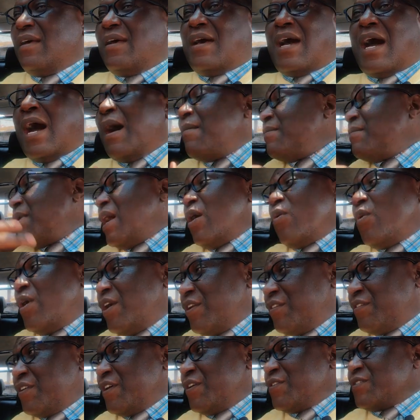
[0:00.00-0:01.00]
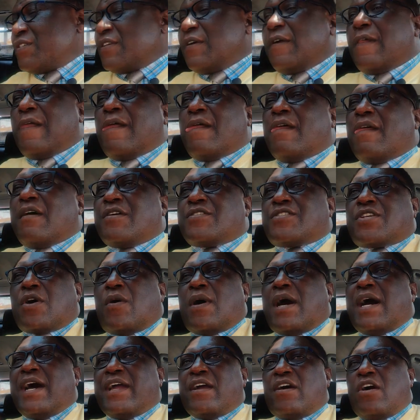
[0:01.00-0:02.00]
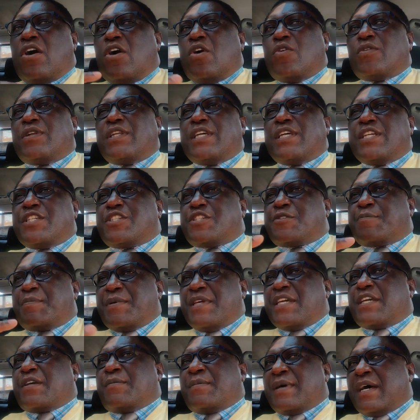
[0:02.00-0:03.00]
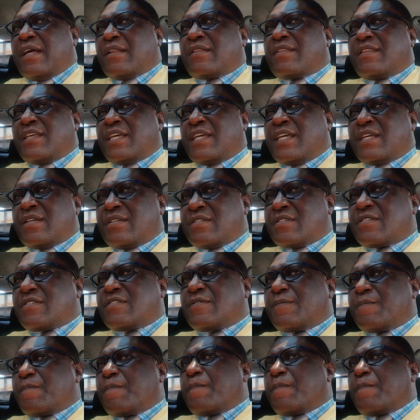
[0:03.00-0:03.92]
I'm not one of those. So I only speak about things